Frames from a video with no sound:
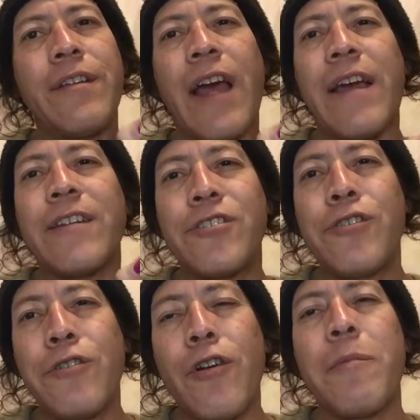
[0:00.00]
I got
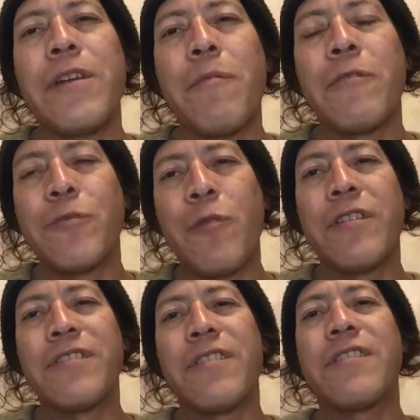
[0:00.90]
2 Kirby
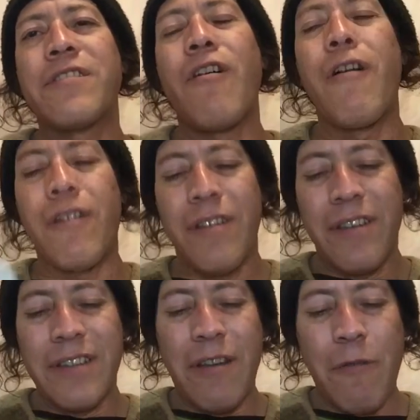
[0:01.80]
#1s in this haul.
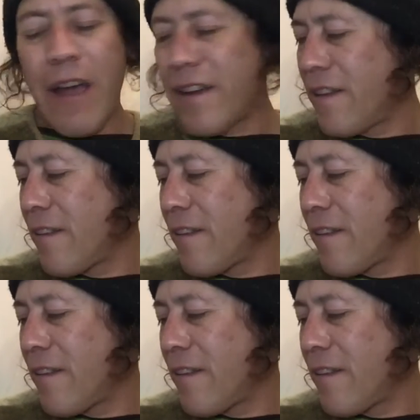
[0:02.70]
Isn't that rad?